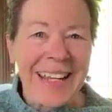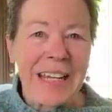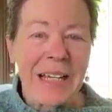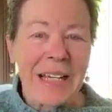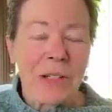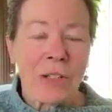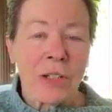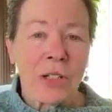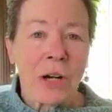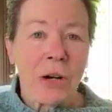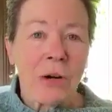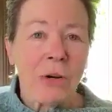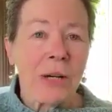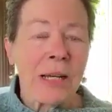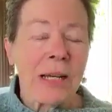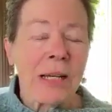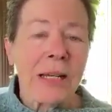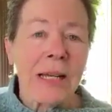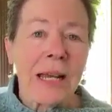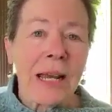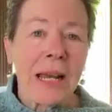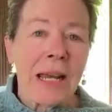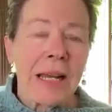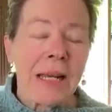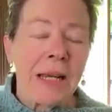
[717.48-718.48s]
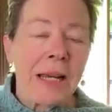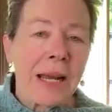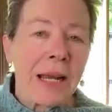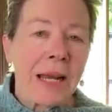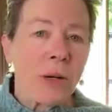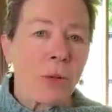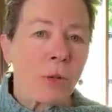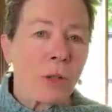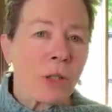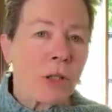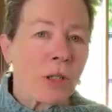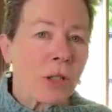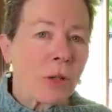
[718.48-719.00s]
So in
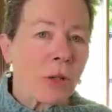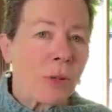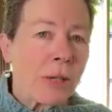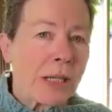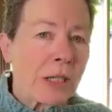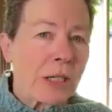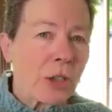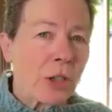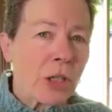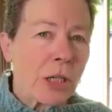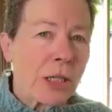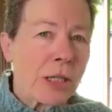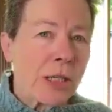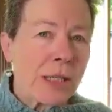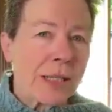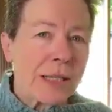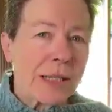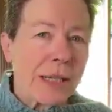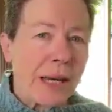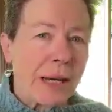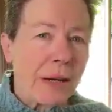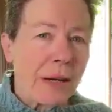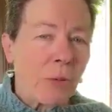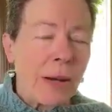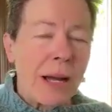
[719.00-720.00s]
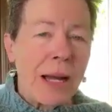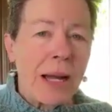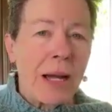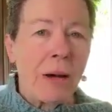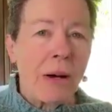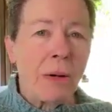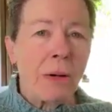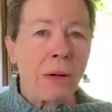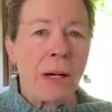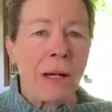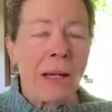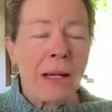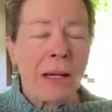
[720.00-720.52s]
Edward's question, it's like,
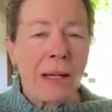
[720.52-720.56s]
wow,